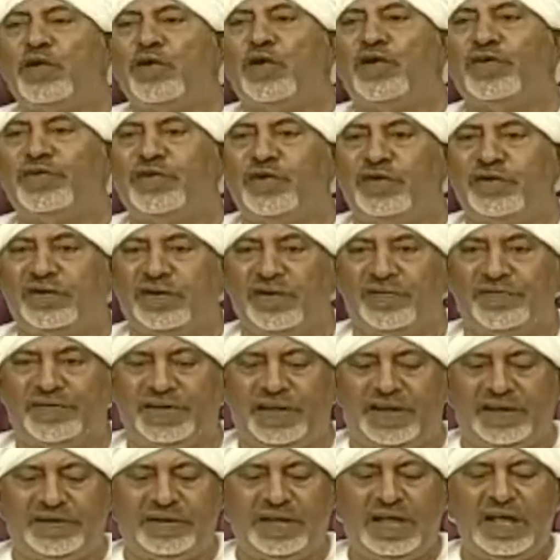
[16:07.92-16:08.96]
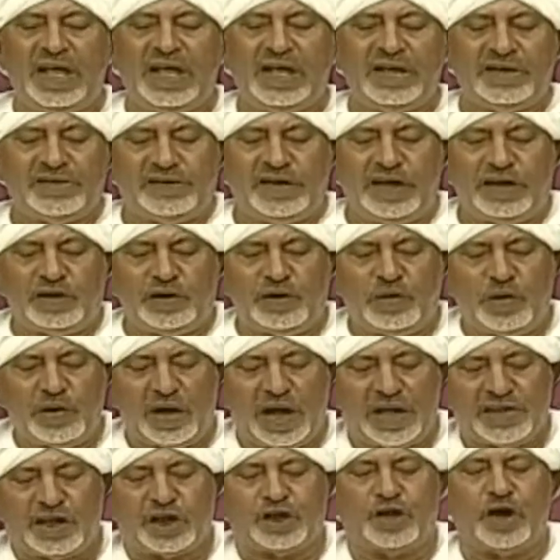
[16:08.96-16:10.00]
consonant of these, just look
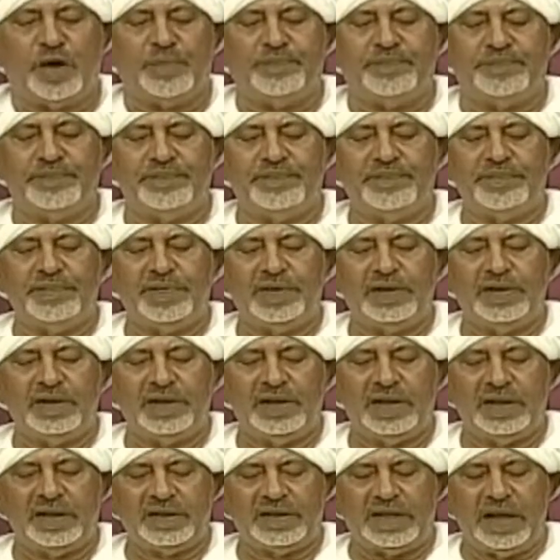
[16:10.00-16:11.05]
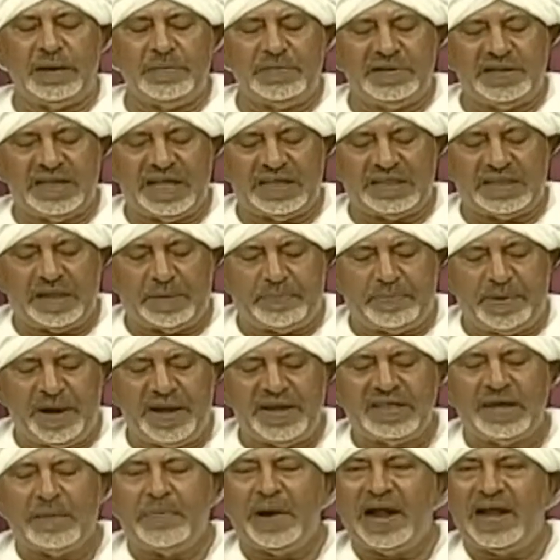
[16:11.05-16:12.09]
at the top. Tell me that the pa
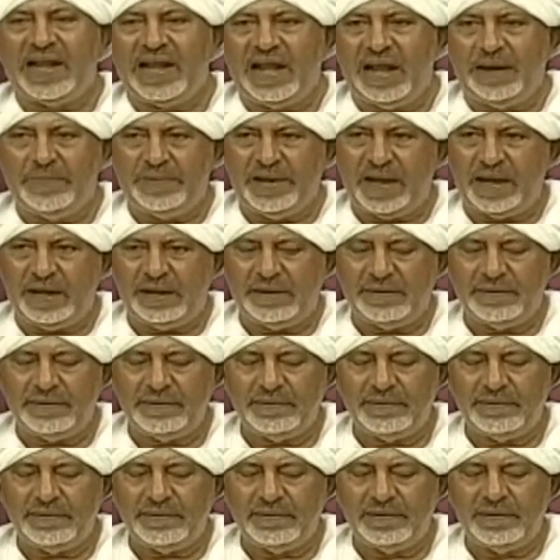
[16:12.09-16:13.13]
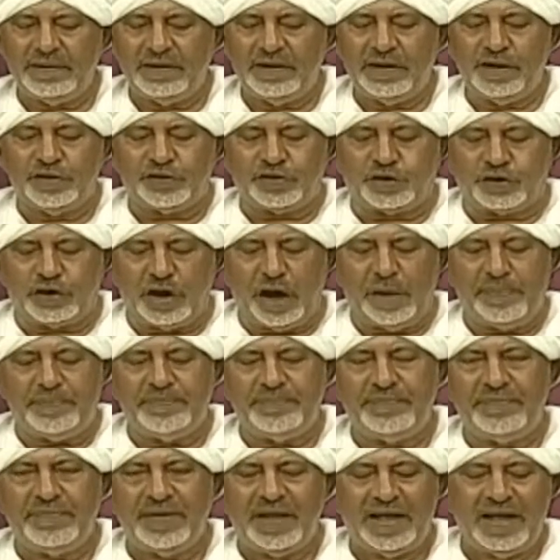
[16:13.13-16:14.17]
is the bilabial,
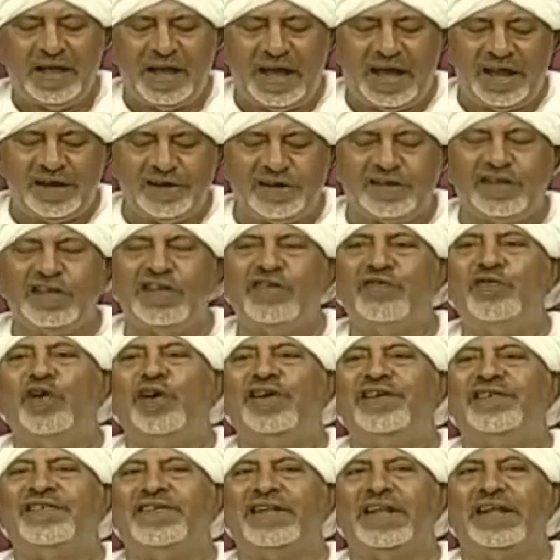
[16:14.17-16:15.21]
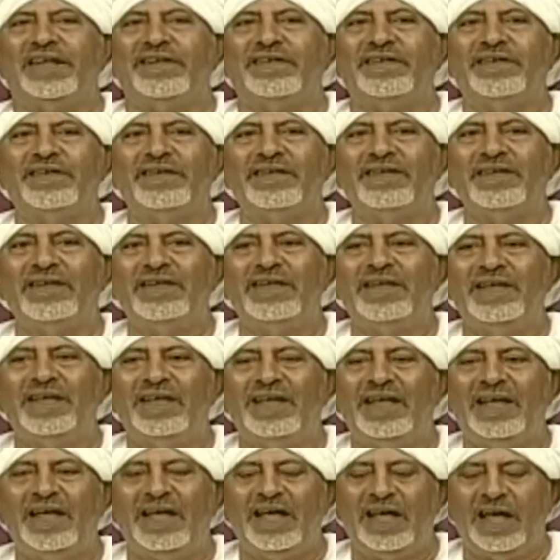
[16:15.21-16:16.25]
stop, and it is voiceless.
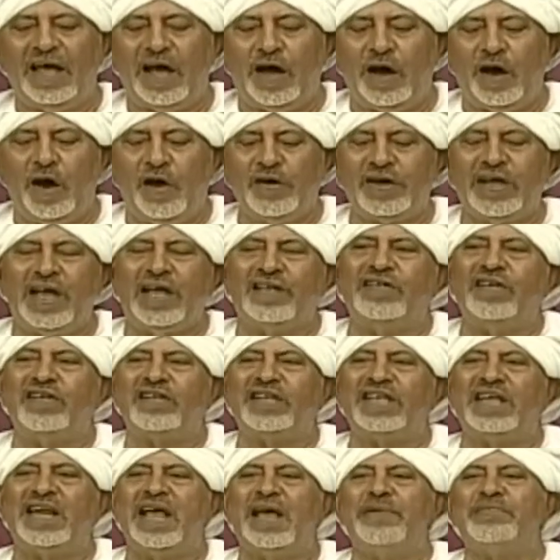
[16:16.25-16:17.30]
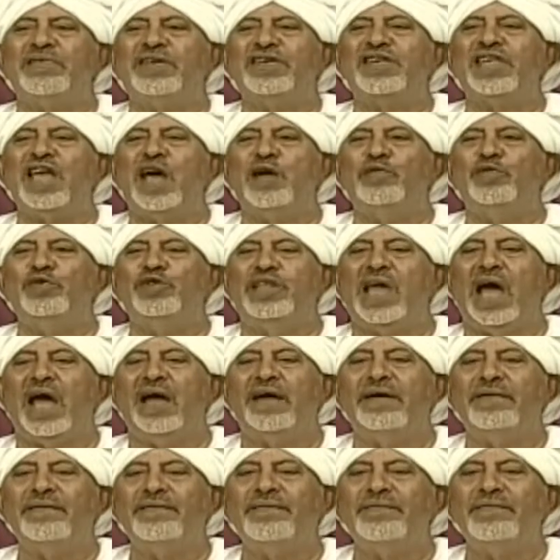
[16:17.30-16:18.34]
Okay, describe the sound
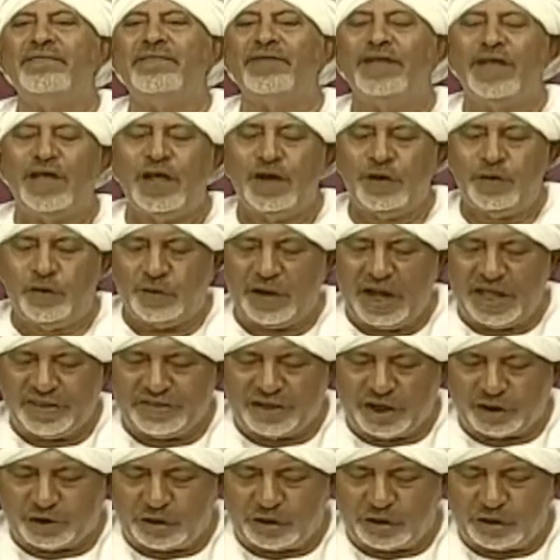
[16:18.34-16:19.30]
da. Look at the